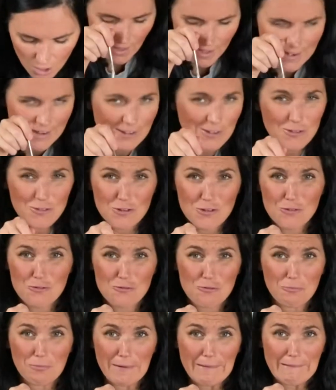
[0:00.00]
I also
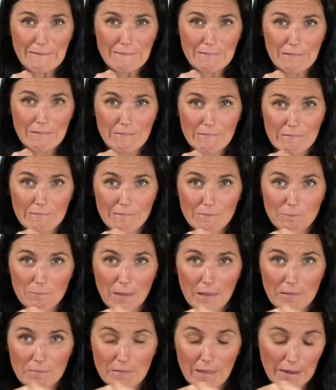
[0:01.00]
used red onions,
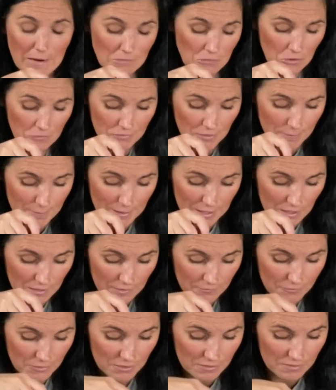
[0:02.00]
and I don't know if that made a
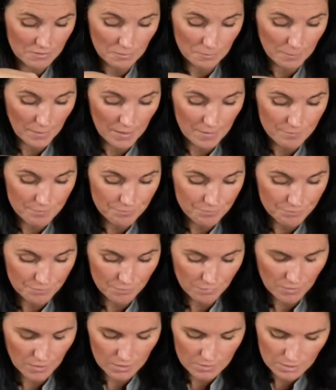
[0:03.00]
difference, but
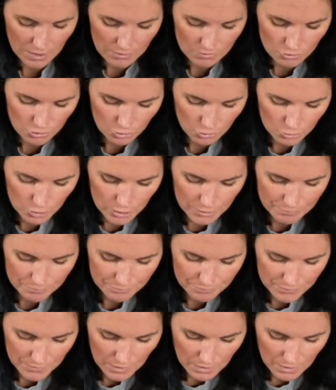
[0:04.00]
it tastes so good.